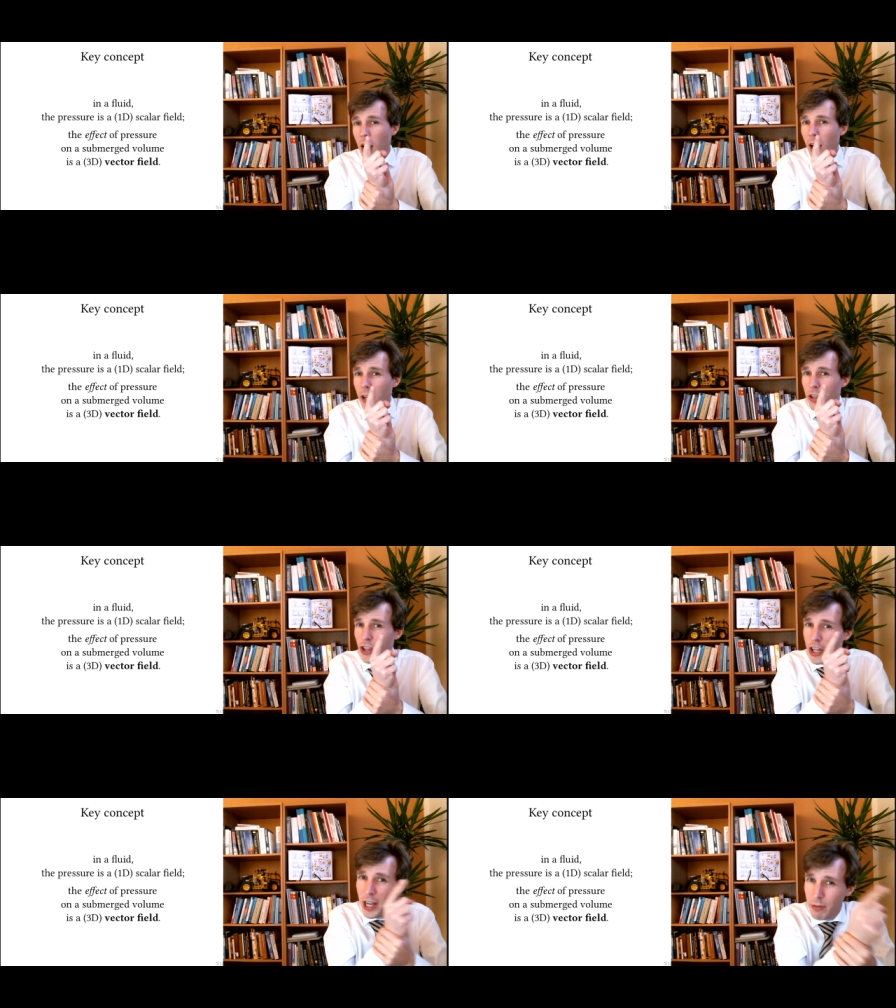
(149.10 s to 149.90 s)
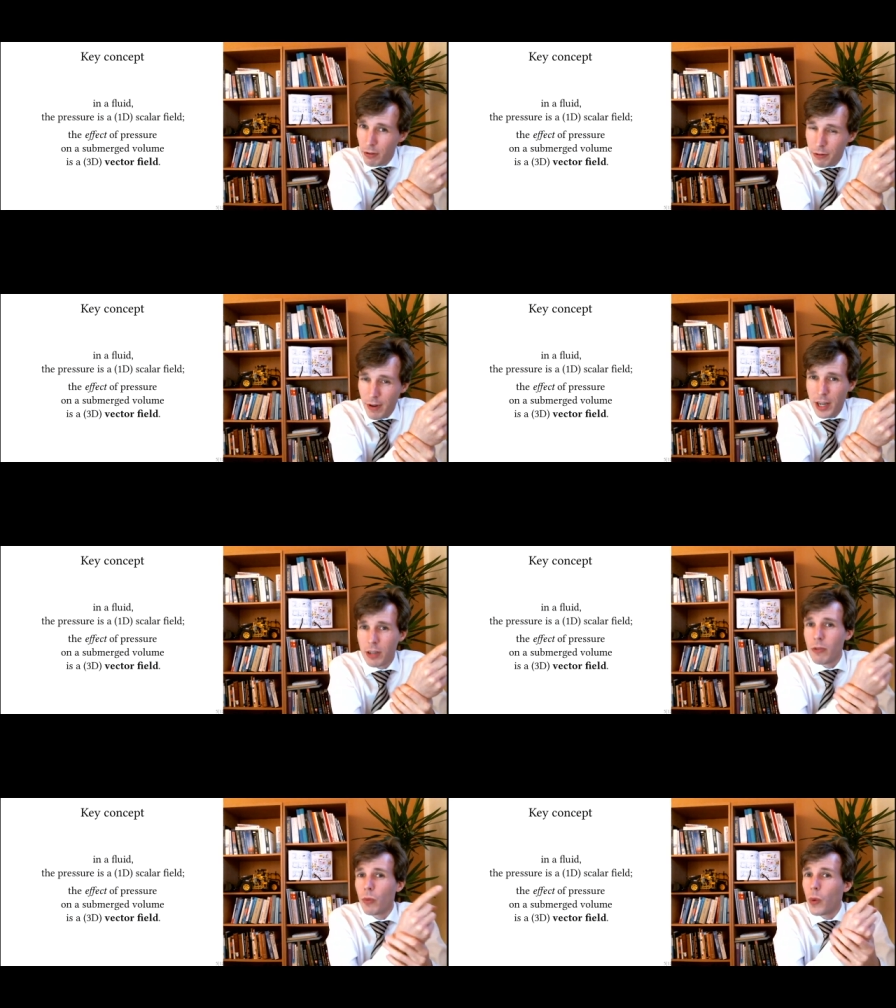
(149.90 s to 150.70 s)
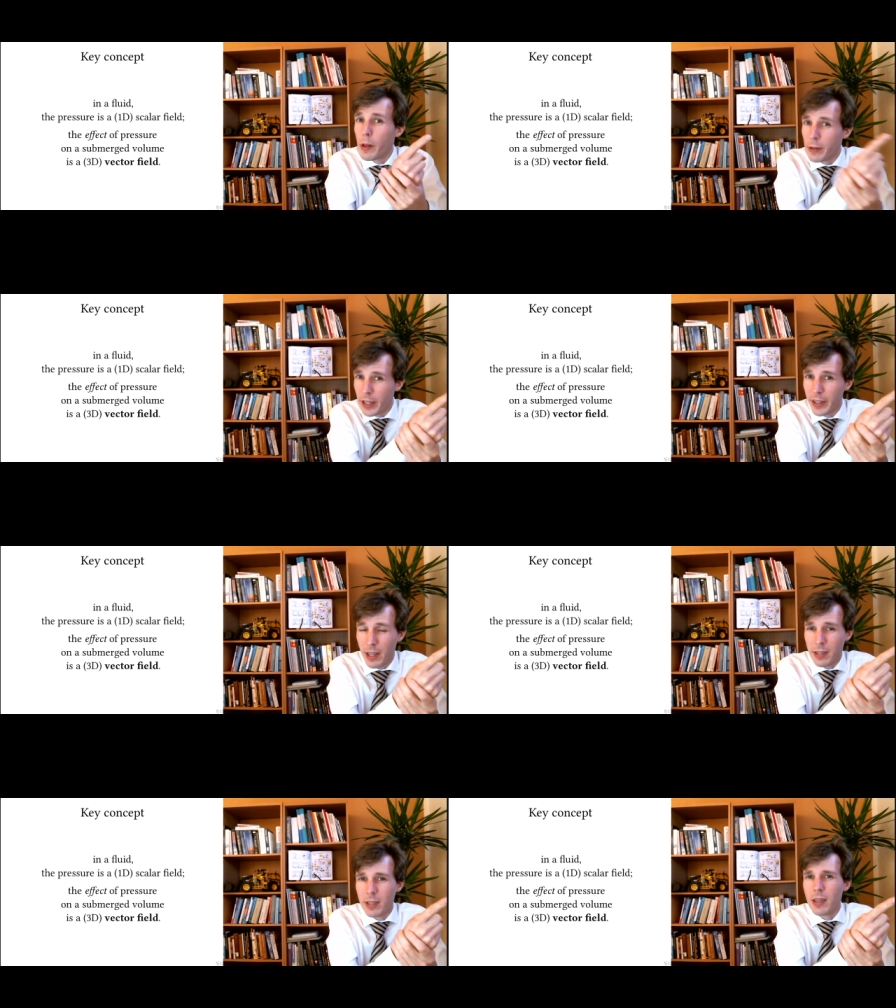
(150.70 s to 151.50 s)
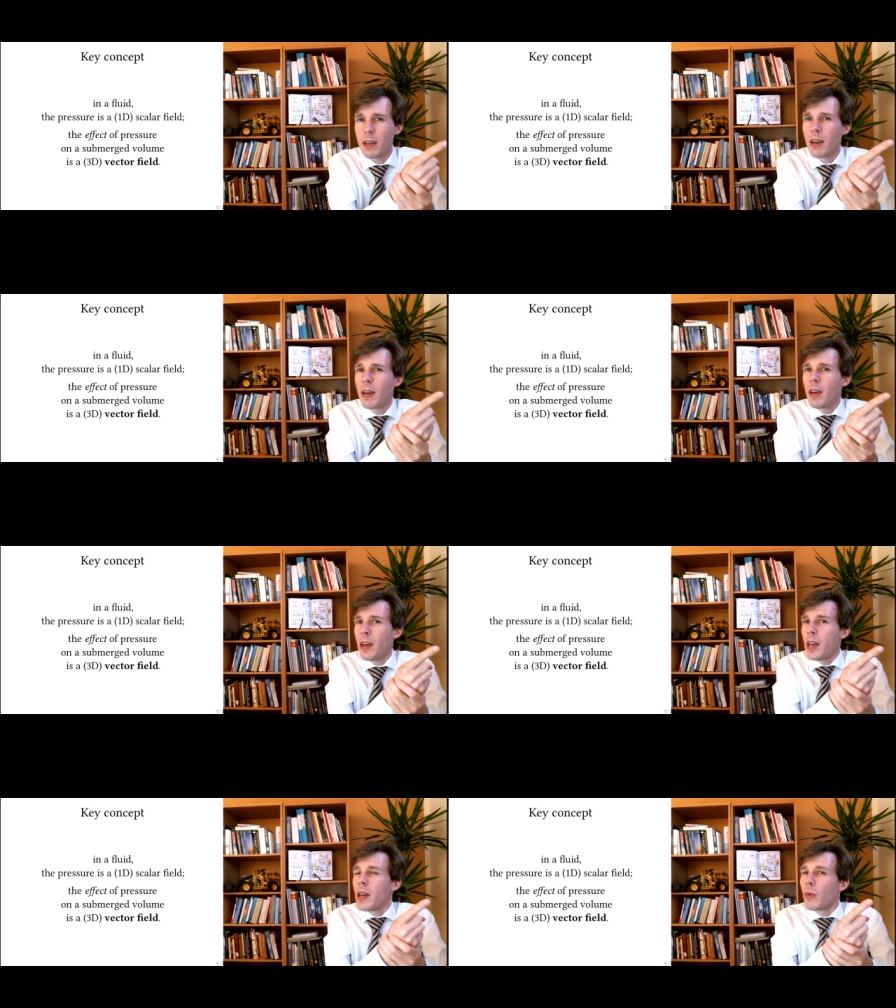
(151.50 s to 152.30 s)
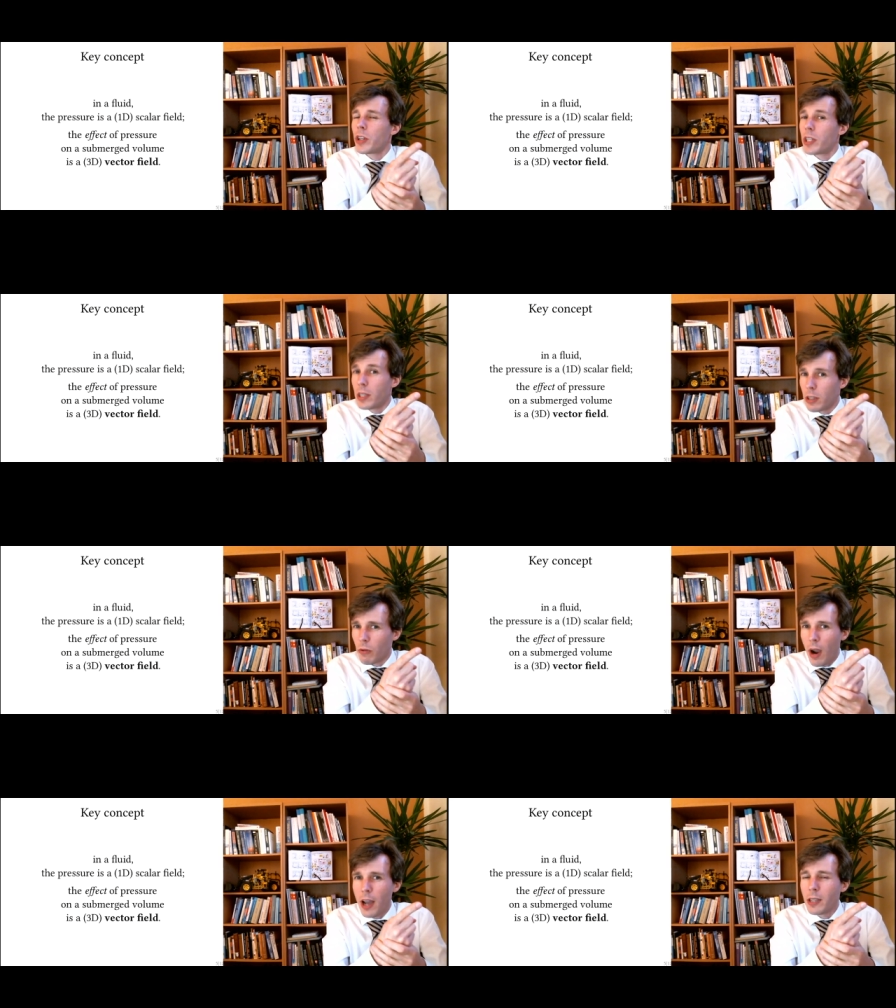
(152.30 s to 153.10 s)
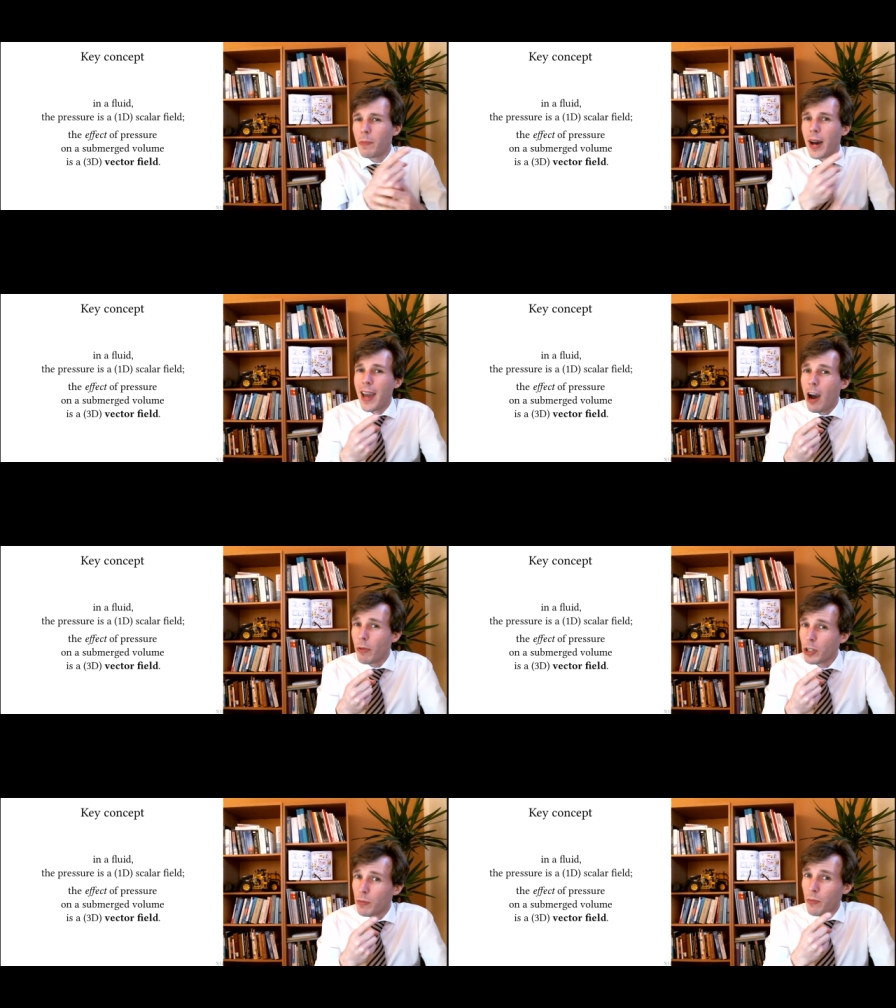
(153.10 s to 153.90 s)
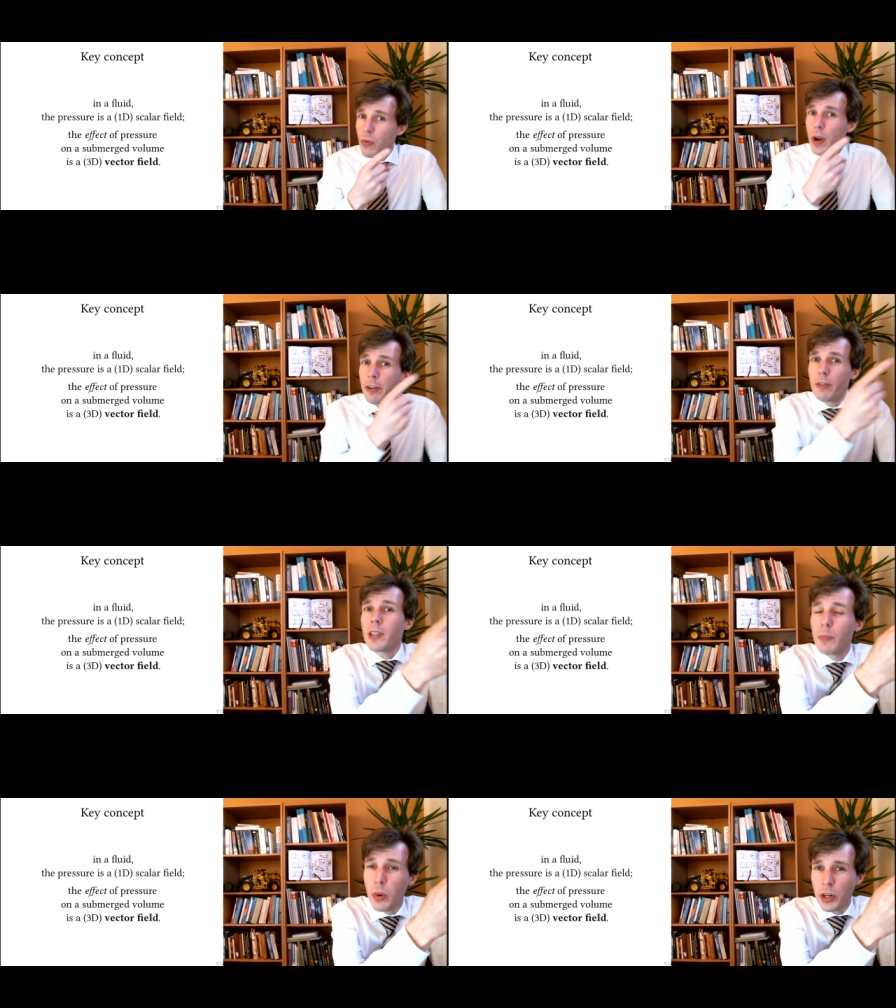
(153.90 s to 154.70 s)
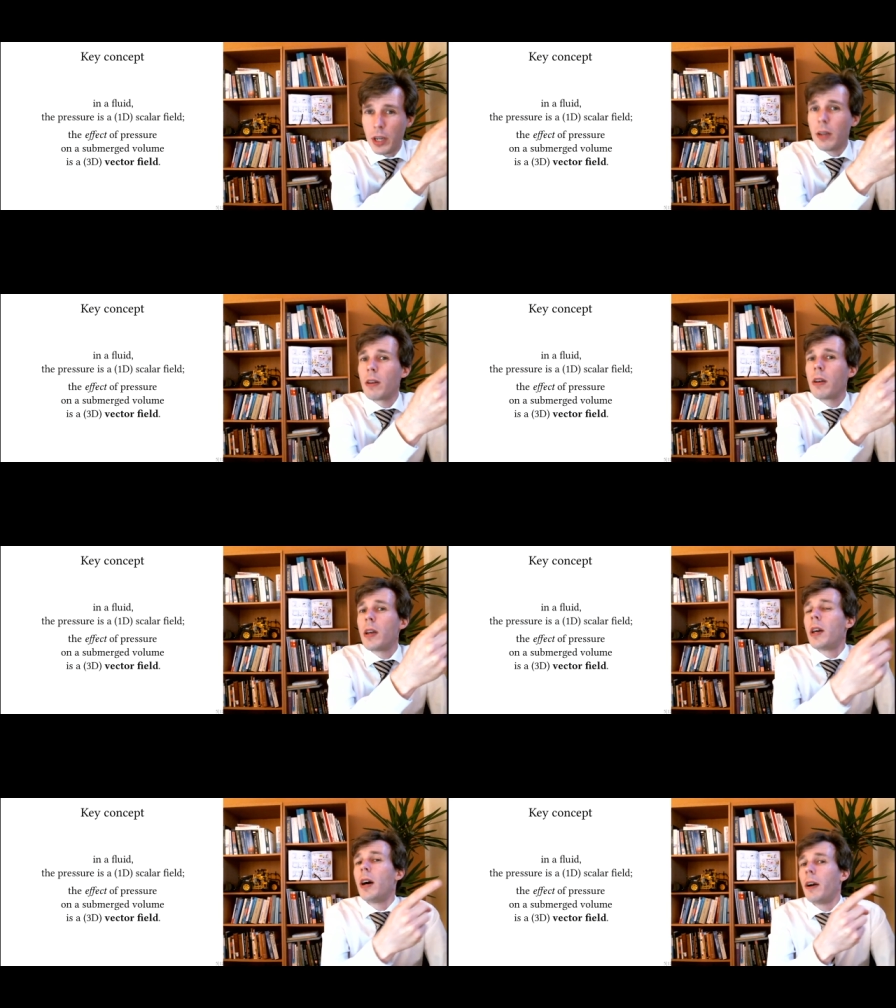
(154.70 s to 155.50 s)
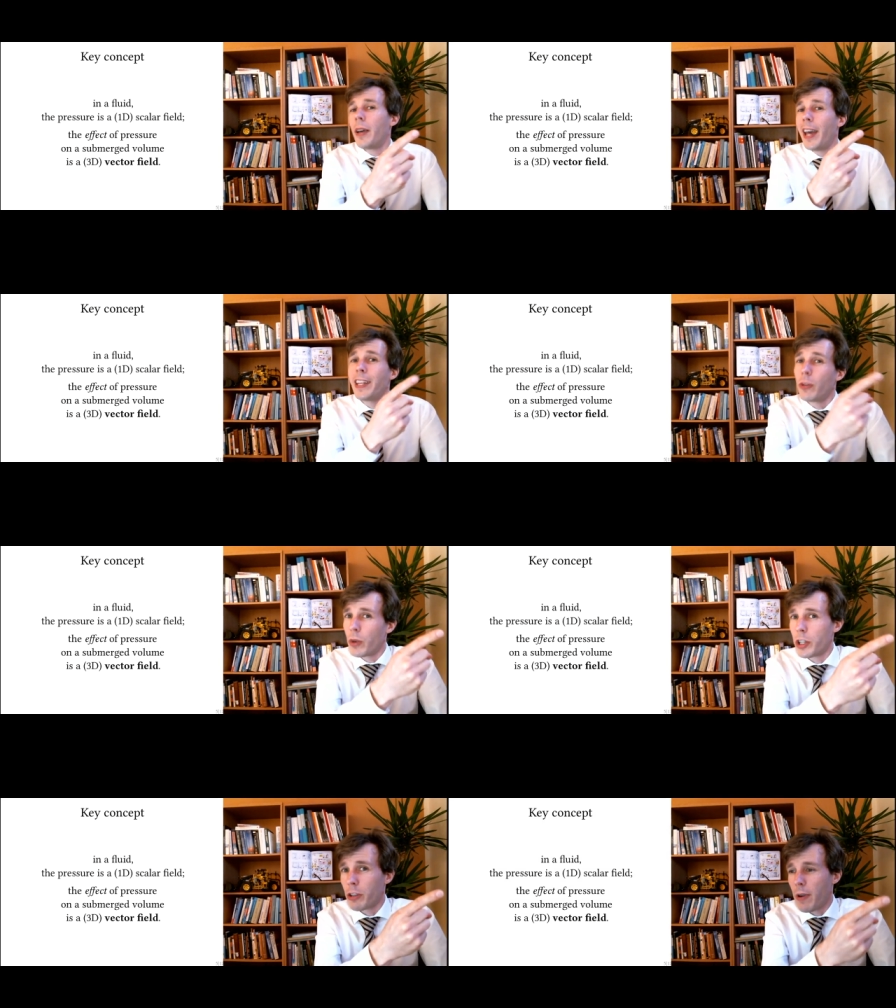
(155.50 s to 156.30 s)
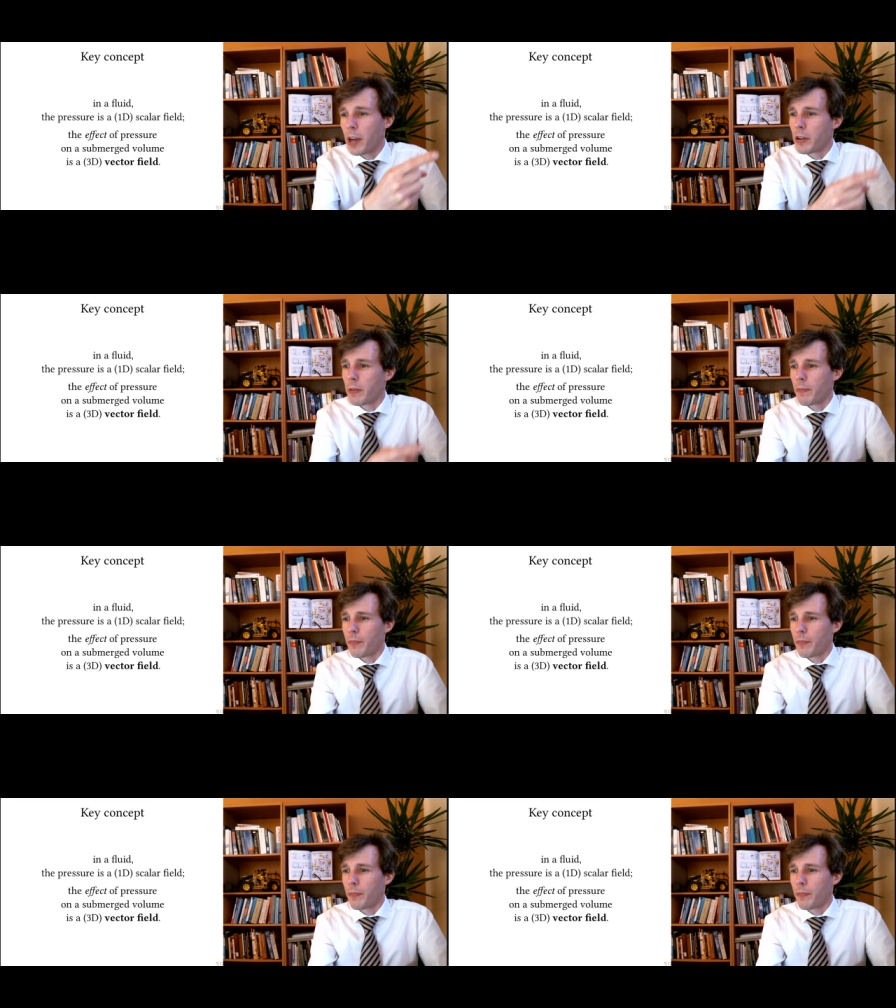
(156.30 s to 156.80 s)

a general direction with an intensity, which describes by how much pressure is pushing uh, and in which direction.